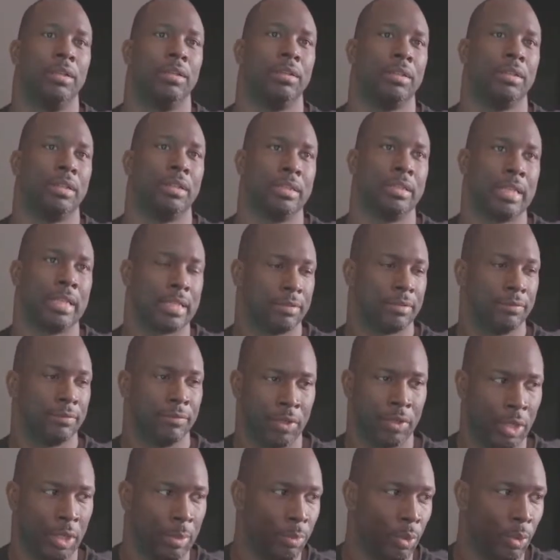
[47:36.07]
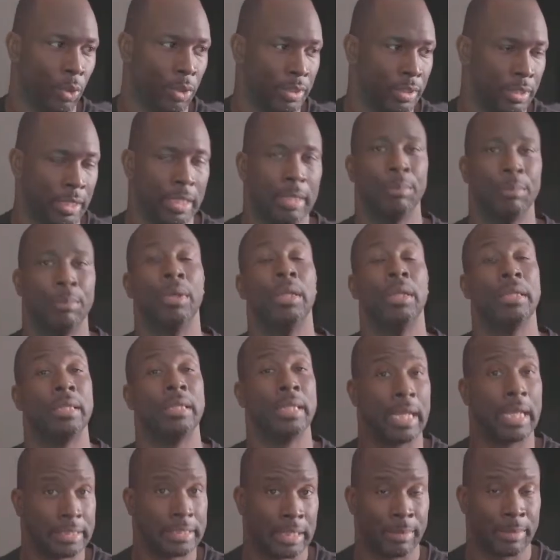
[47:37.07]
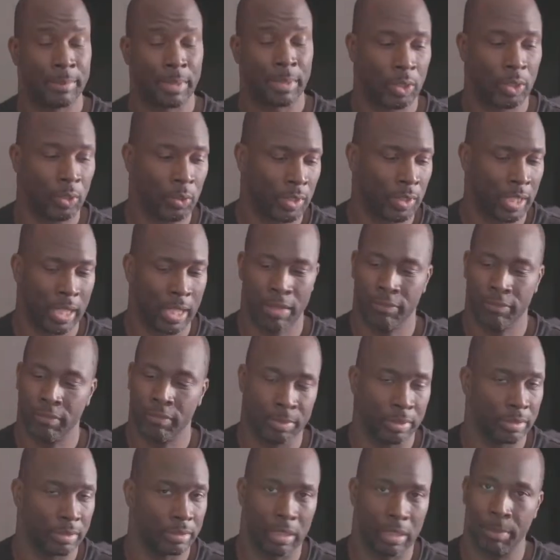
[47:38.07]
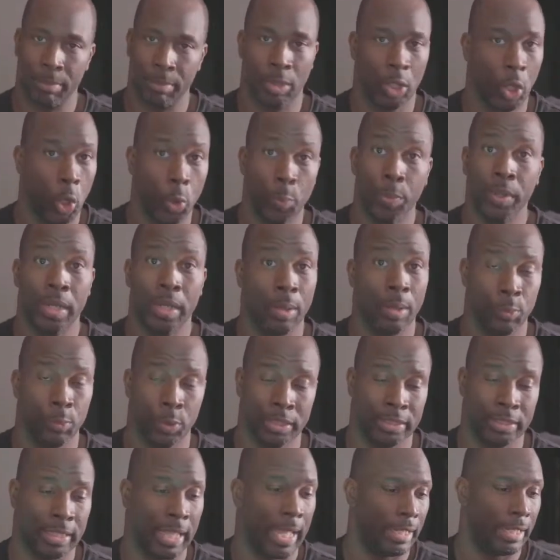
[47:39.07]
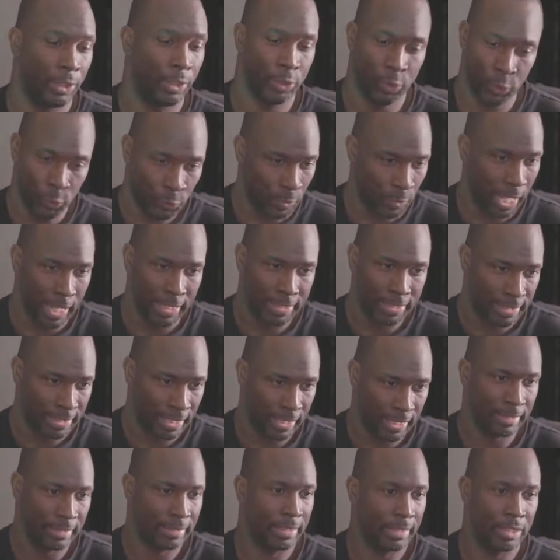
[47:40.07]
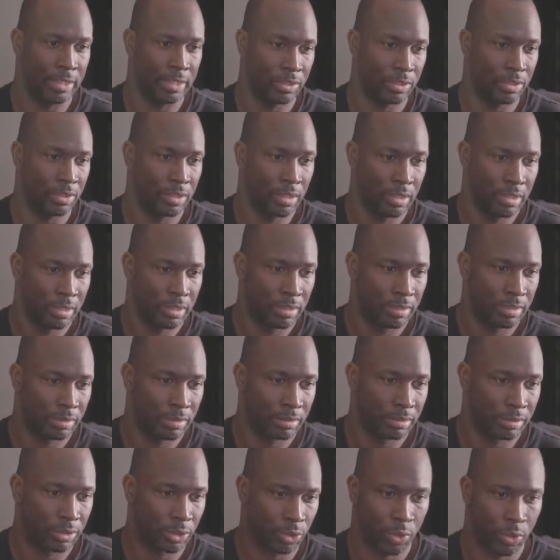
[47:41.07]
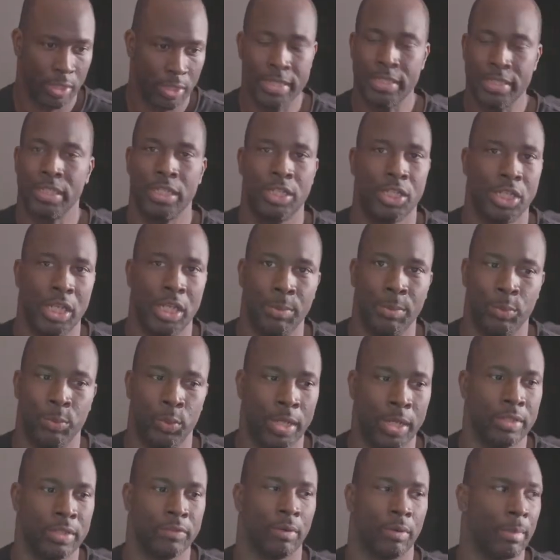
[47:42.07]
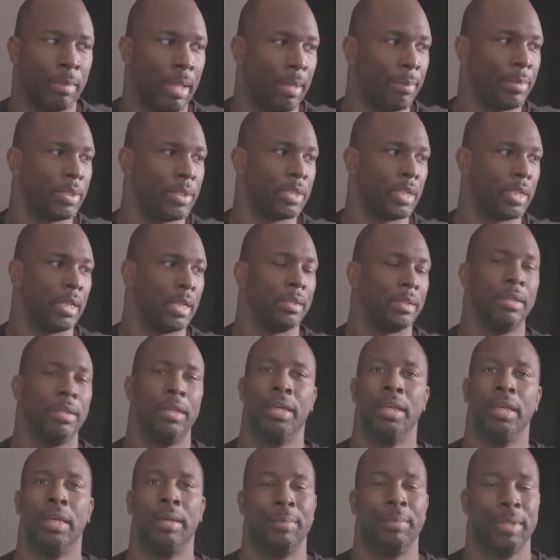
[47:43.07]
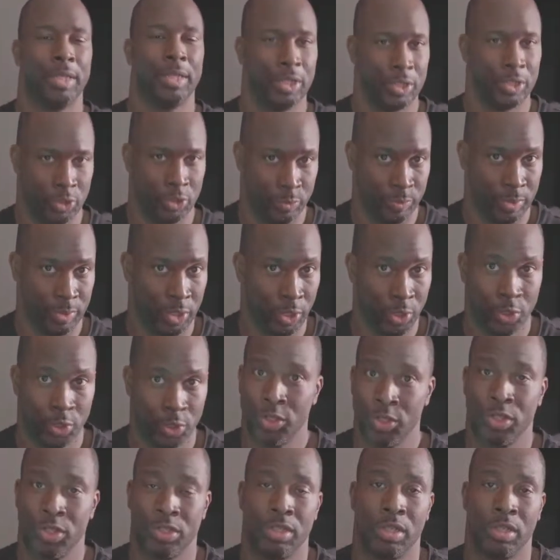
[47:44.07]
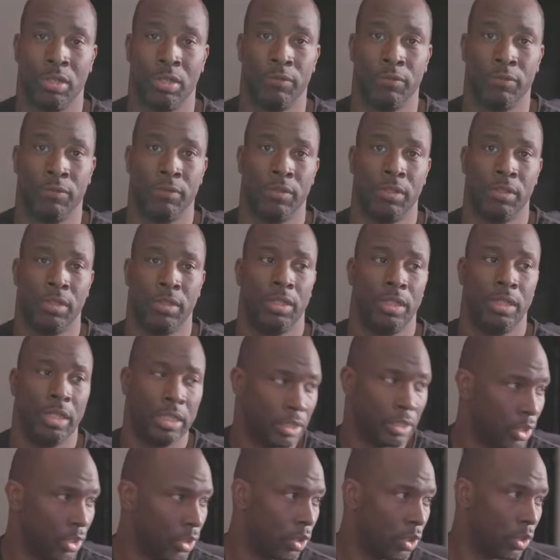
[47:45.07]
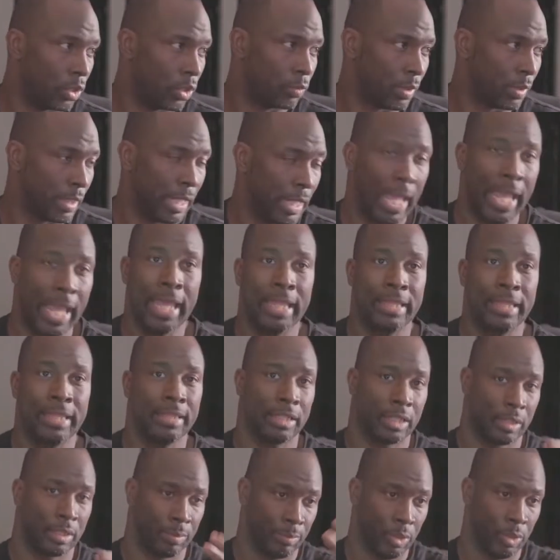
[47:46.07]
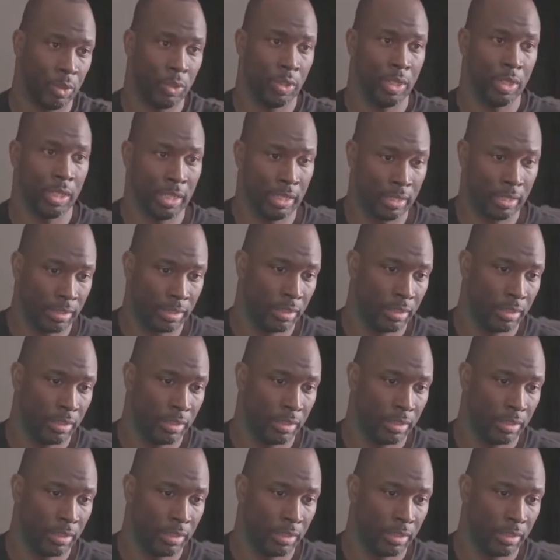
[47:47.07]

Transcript: because that's a very important thing but next time i go live i'm gonna, I'm gonna open up with that do not take these crazy cheap rates from Amazon because you'll be hurting yourself in the long run and the community.